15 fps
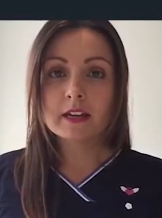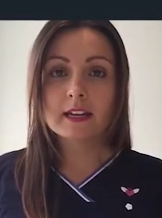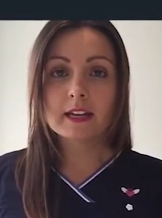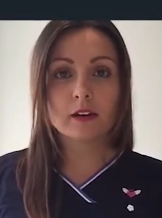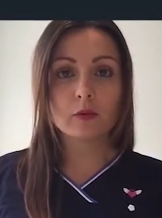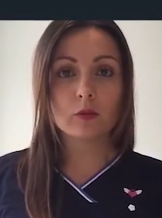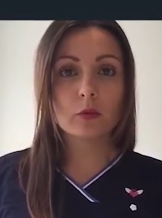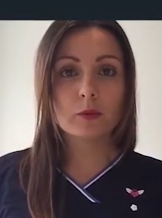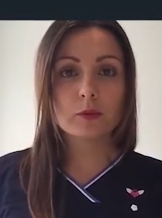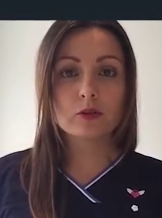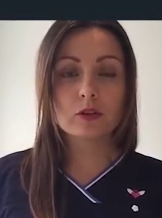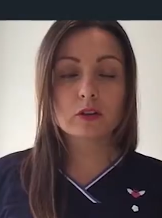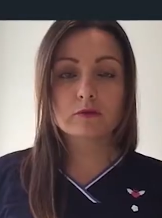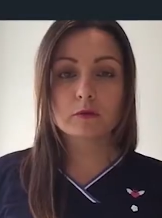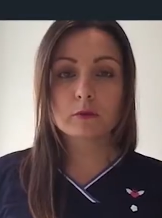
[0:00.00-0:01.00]
Now what we're
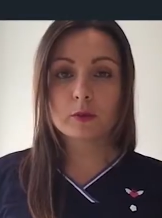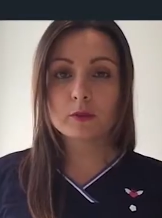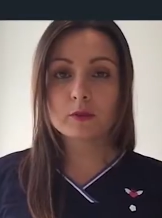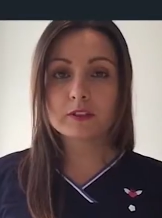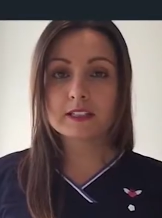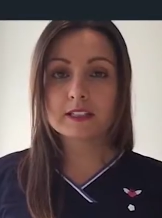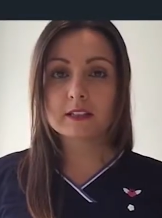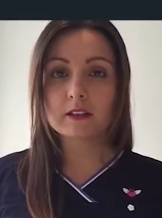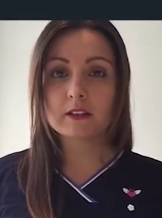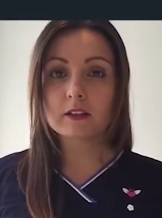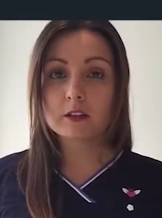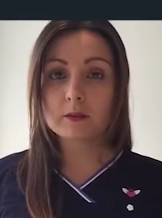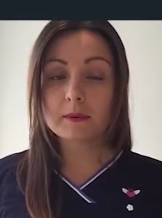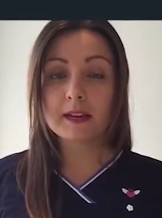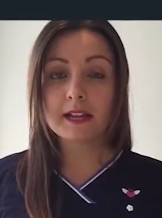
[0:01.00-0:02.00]
trying to remove is the
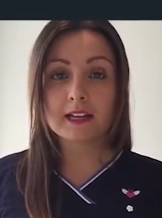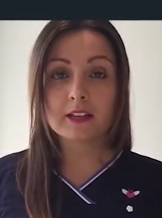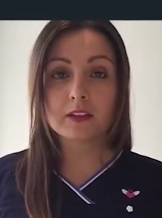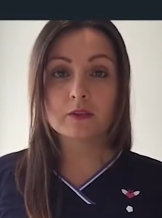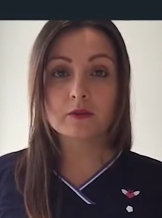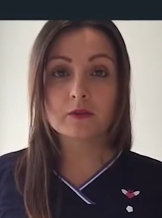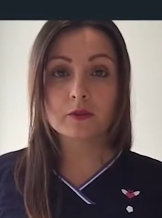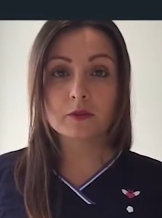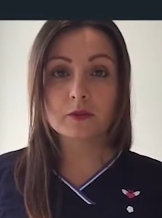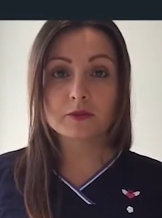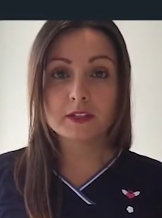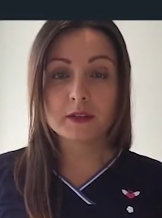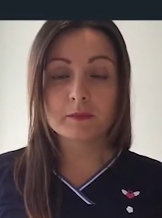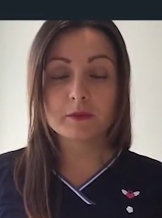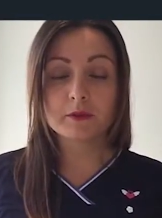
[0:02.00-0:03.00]
plaque and the food
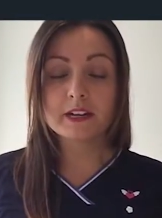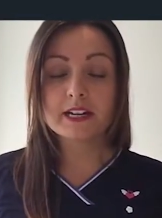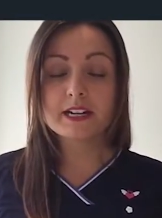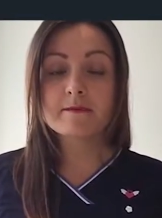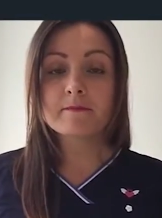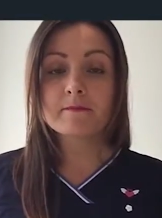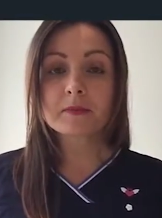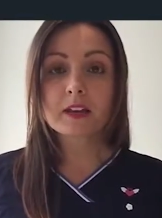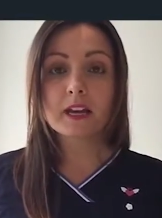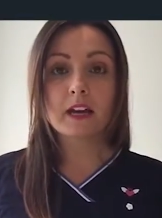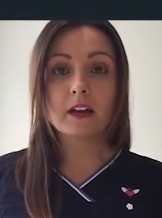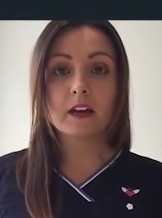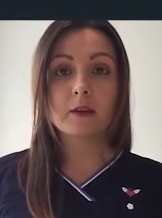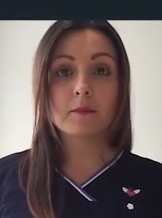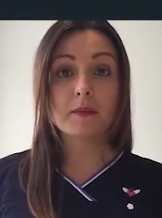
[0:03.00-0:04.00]
debris,
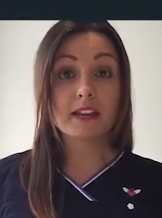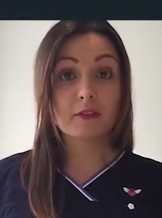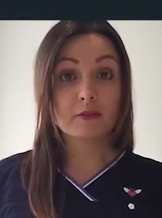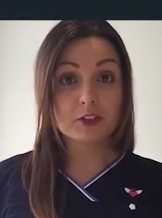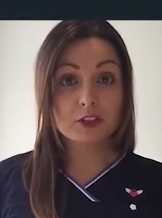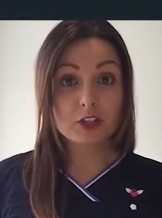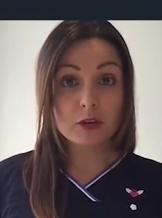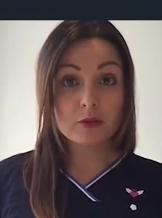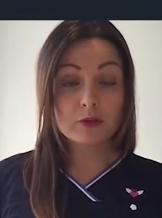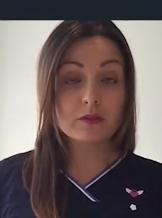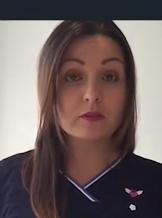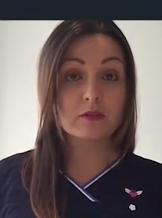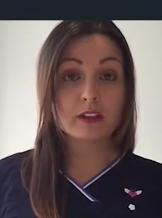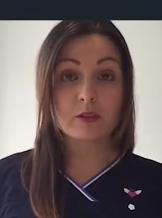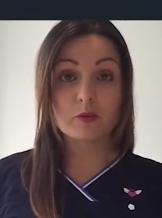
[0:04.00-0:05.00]
and if you
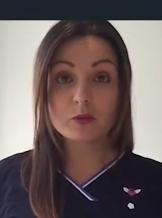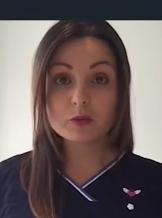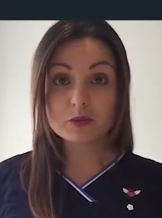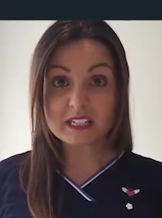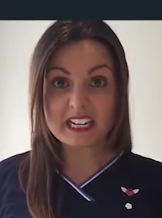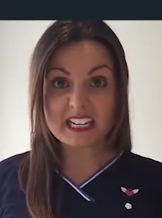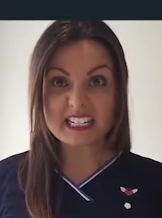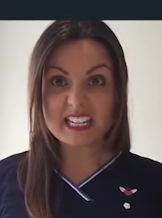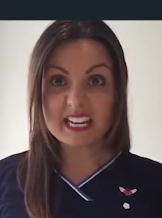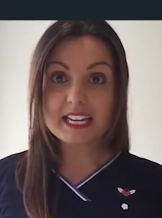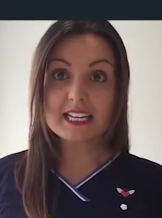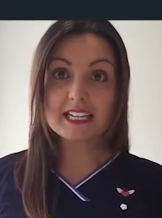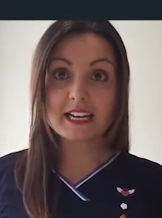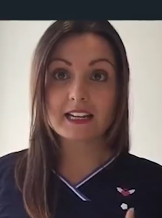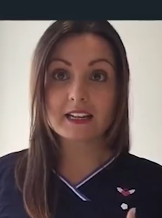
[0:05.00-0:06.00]
don't, it will
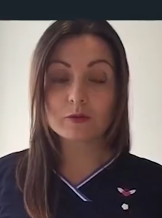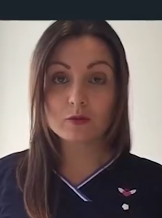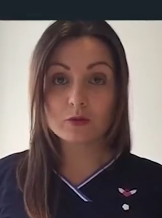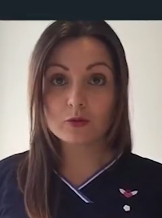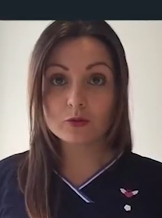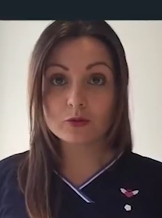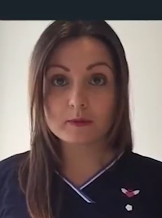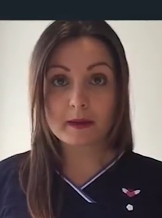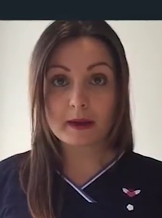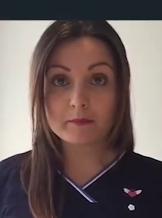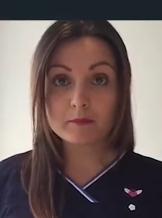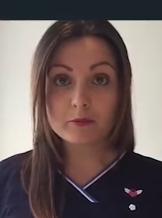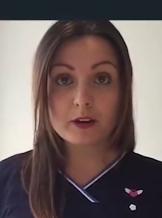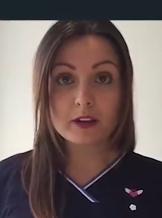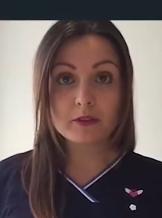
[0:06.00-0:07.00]
stagnate and it will cause
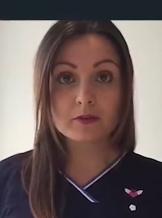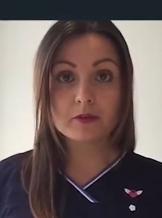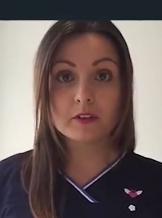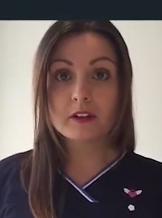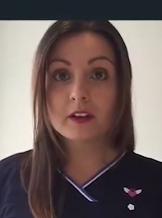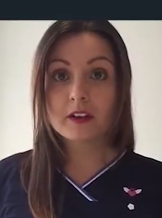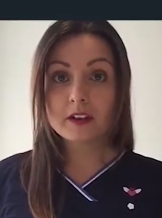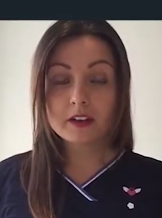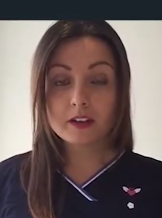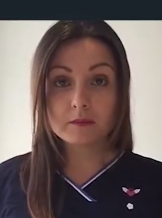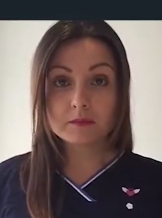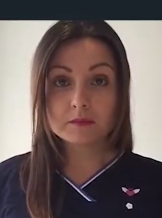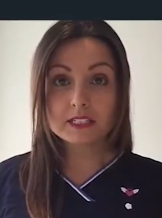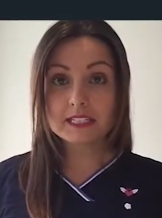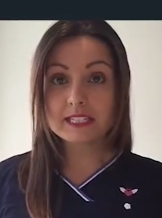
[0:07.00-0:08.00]
bad breath,
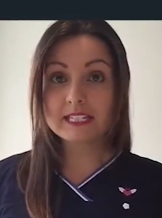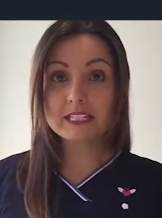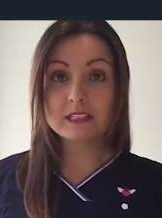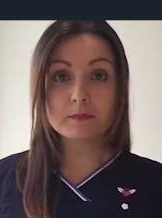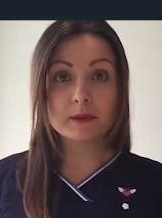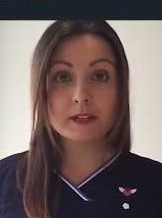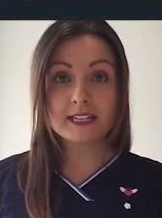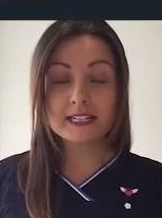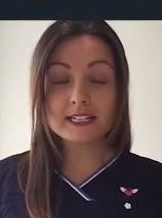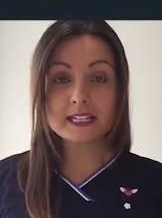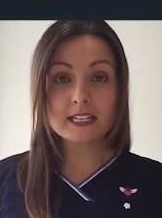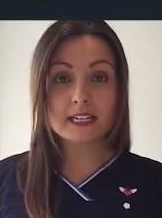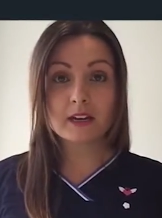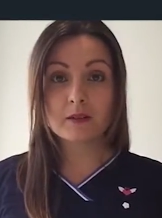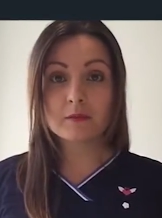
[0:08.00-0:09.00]
gum disease,
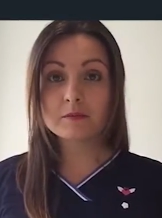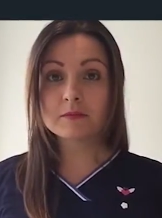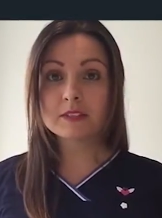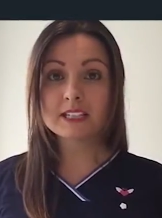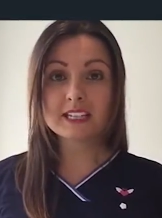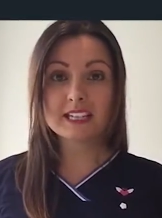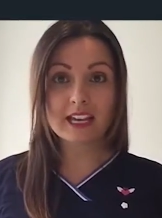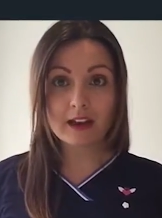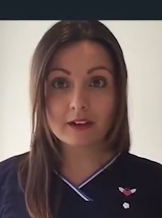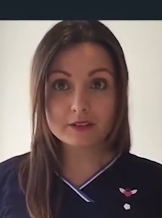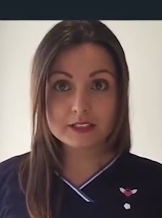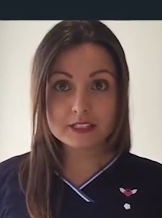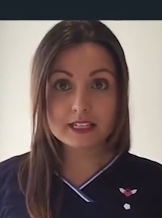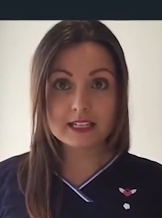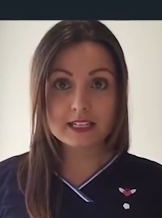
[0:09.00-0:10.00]
bleeding gums,
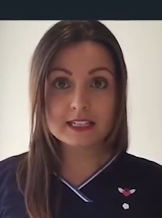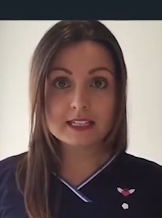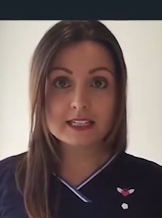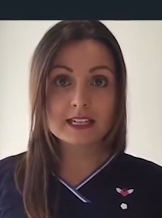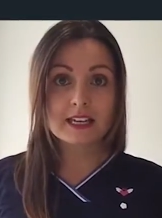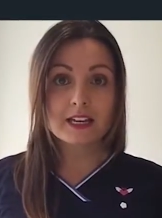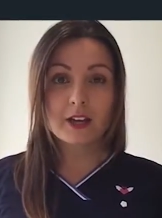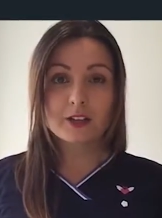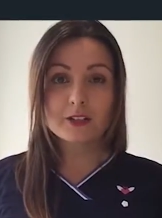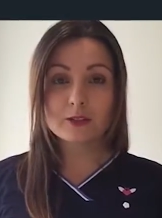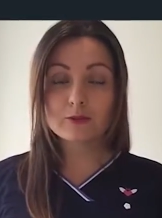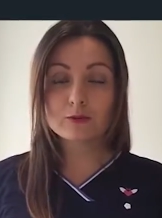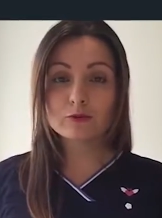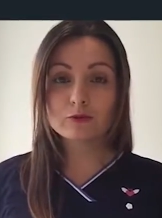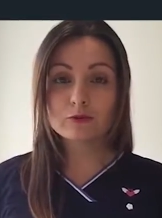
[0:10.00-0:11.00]
cavities. So
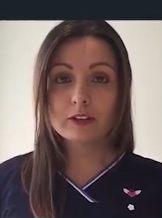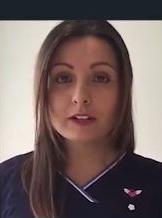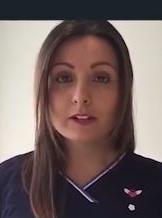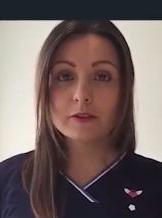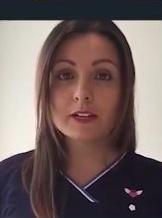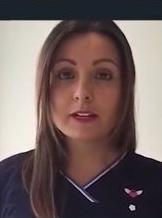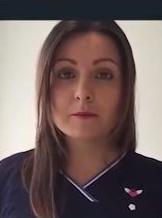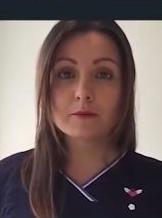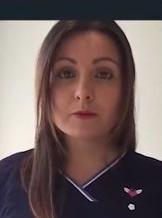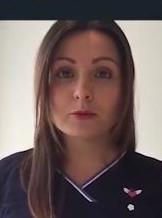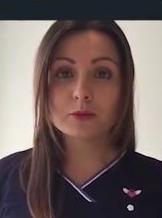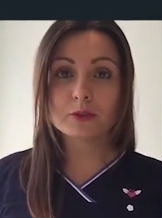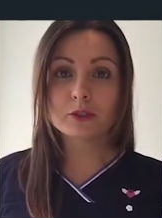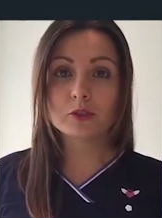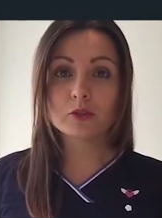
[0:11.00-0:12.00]
it's really
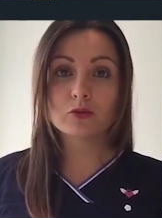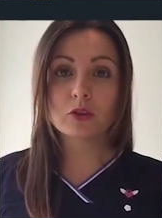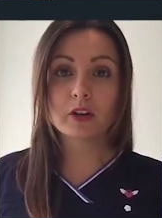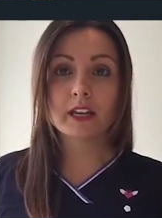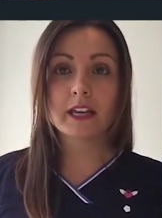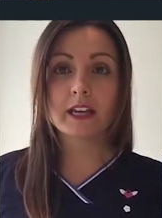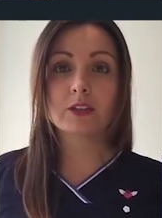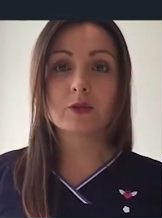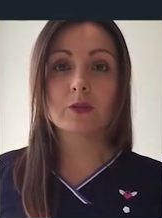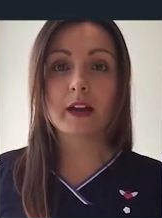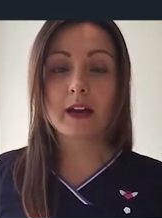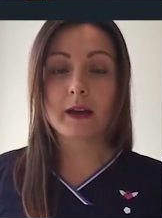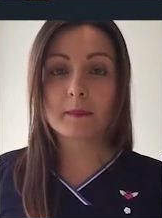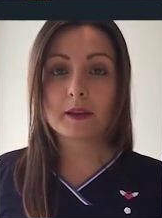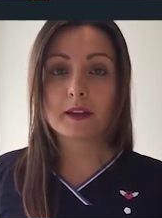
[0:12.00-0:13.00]
important to try and get into a
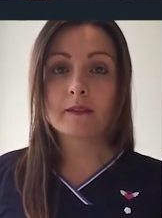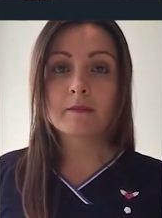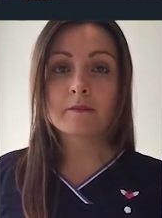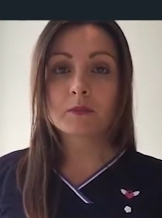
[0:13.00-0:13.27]
habit